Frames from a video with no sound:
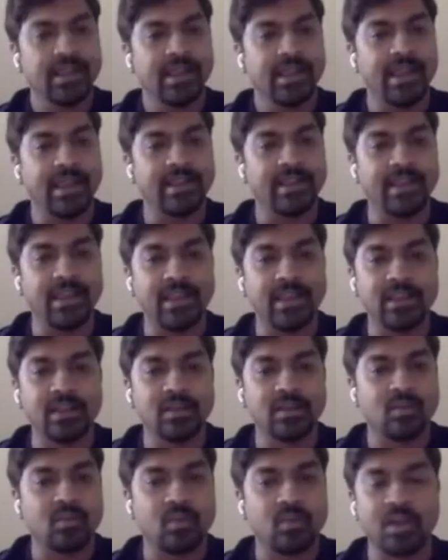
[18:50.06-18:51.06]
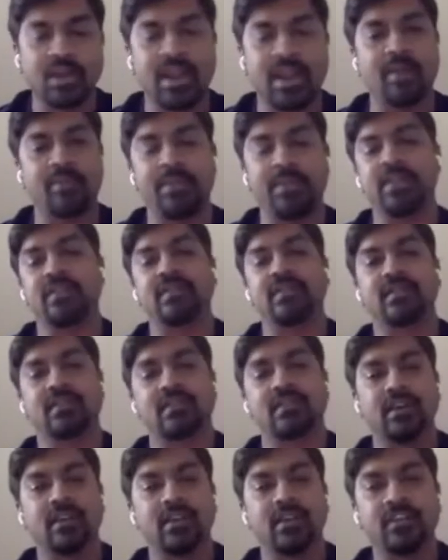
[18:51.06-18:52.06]
and then what happens
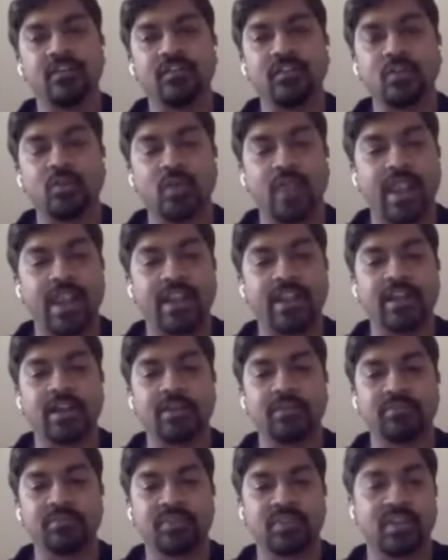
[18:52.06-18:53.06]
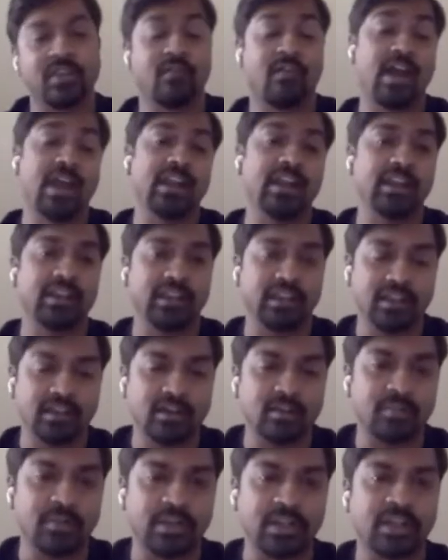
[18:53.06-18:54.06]
uh, if you end up say violating
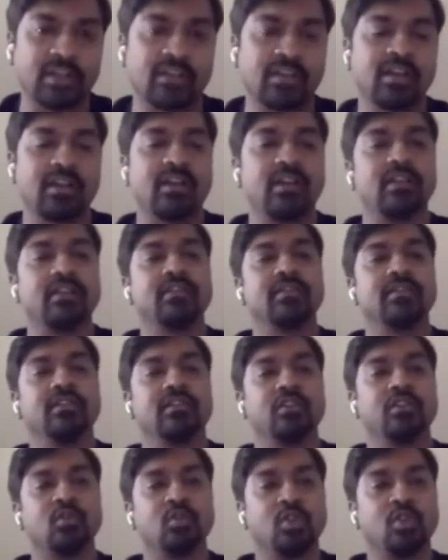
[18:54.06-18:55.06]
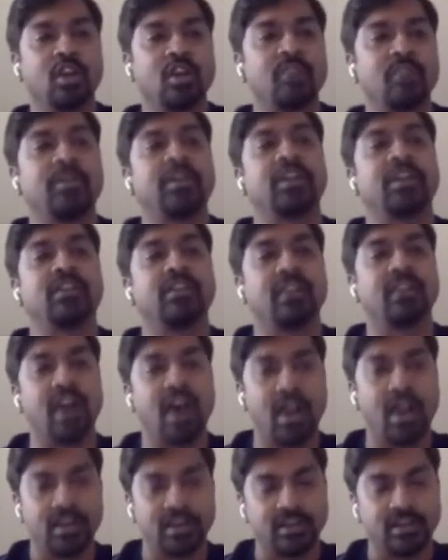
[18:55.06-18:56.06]
a particular rule or a particular
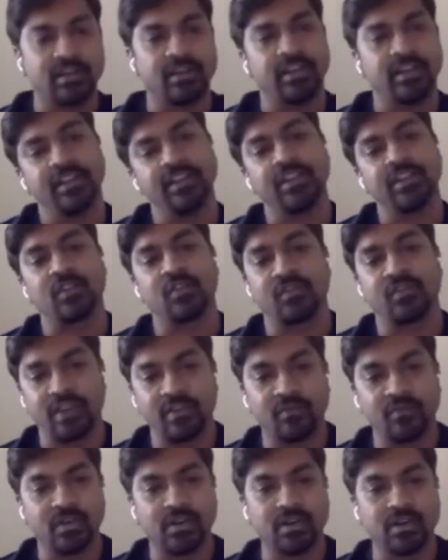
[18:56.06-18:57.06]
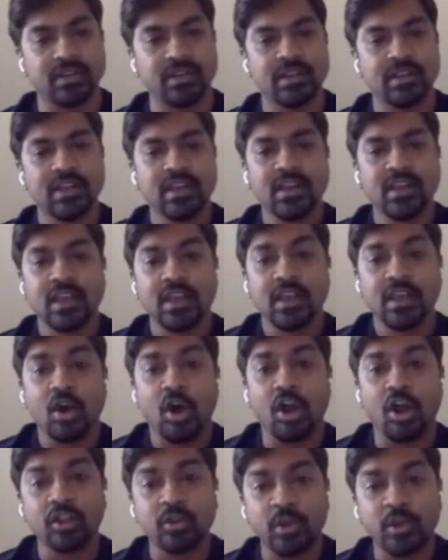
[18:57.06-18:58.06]
article in this framework
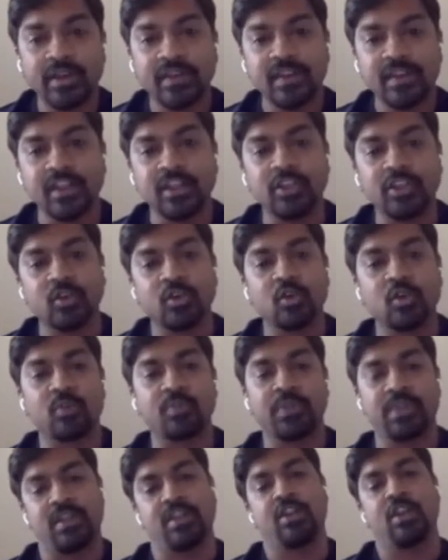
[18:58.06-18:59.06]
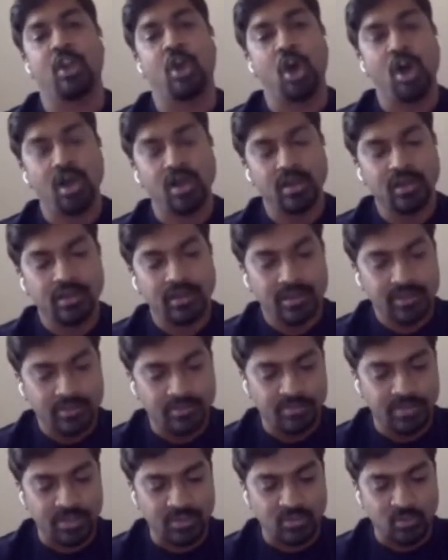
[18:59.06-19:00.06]
although it's in european law
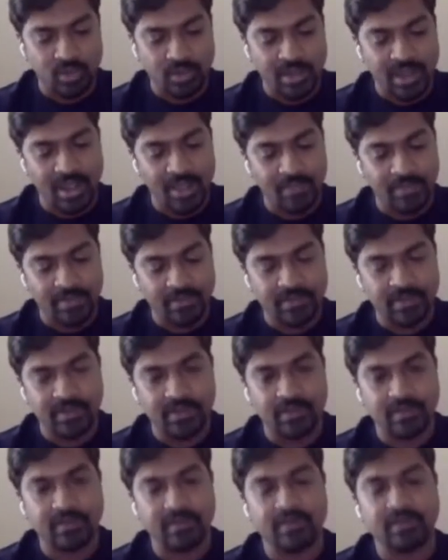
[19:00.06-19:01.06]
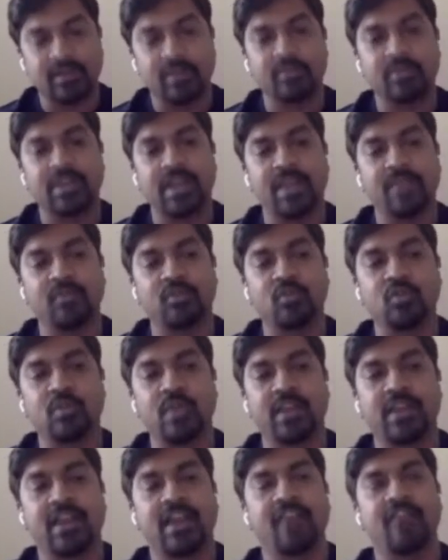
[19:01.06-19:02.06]
but what happens is sometimes you
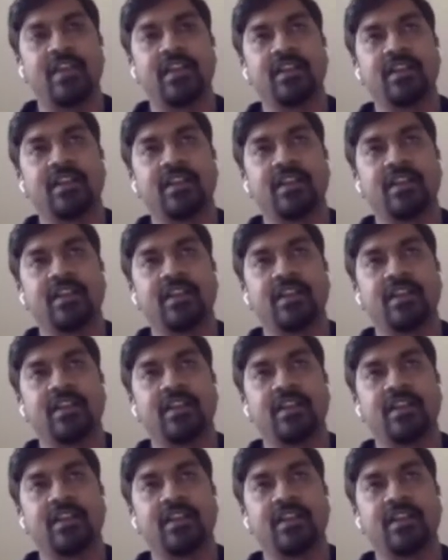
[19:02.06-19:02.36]
might have a